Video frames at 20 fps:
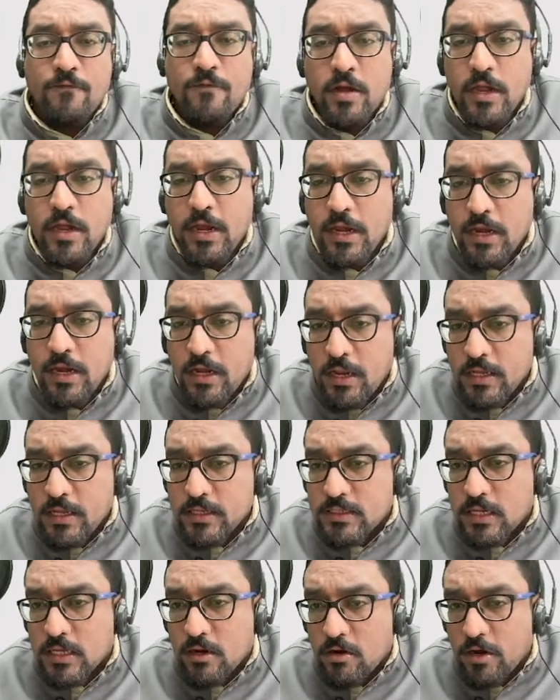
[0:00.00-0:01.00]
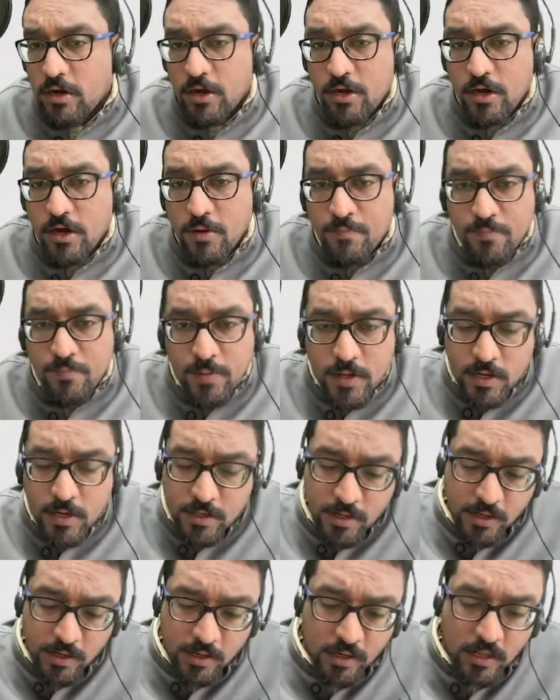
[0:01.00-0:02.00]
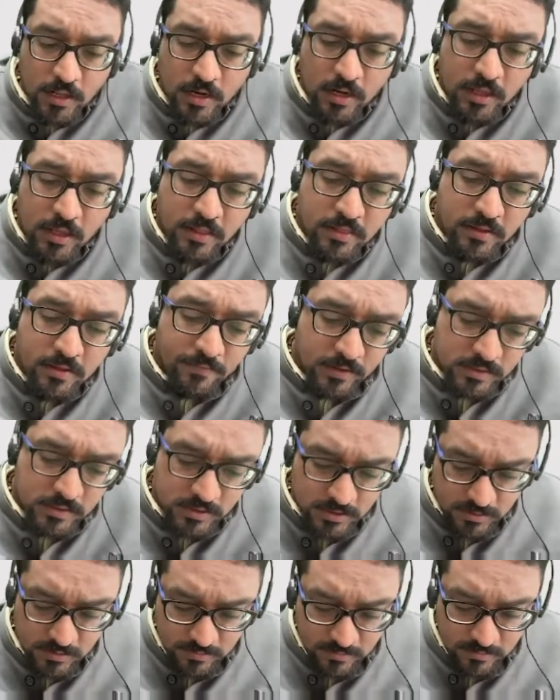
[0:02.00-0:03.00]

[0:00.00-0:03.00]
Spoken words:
widely circulated, particularly in the West.